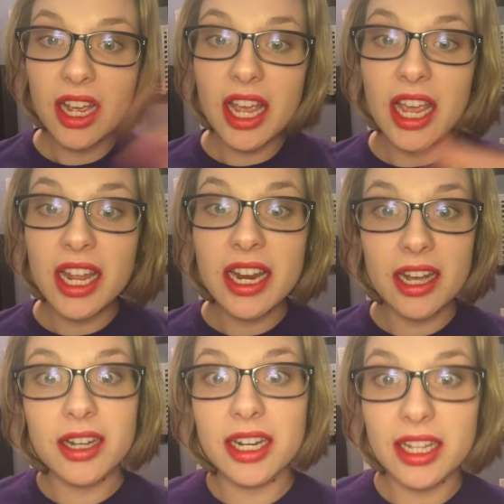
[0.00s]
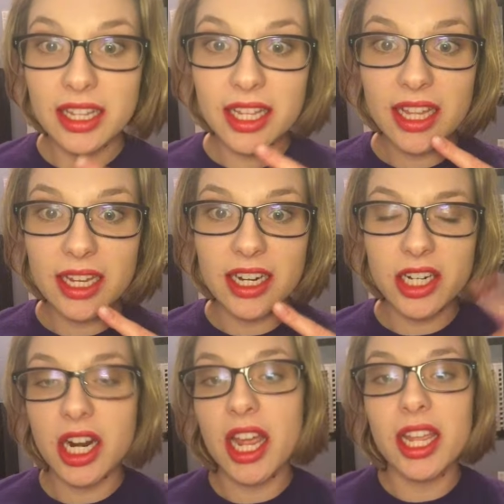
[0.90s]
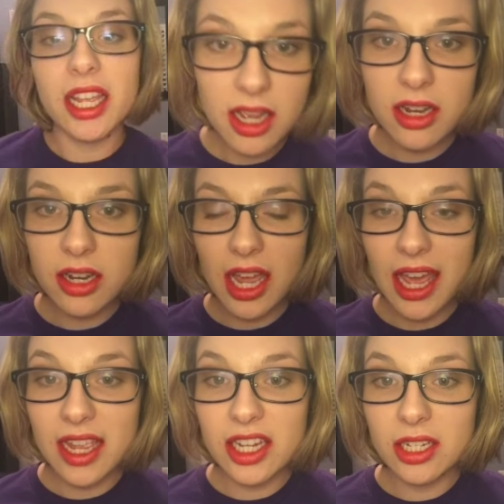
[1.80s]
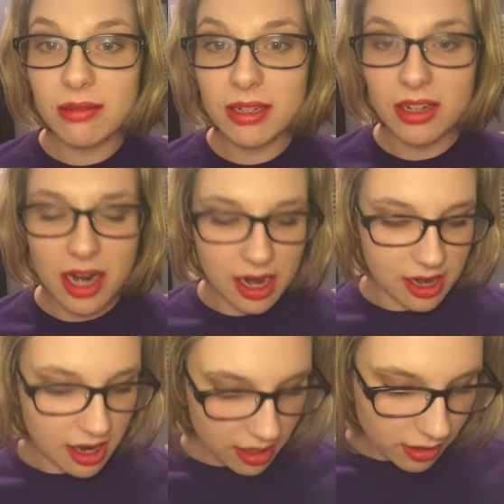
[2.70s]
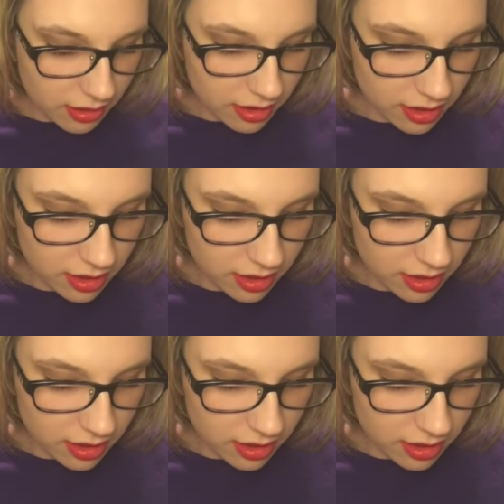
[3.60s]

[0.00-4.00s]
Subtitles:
And now I'm going to let that layer dry. Okay, it should be dry now.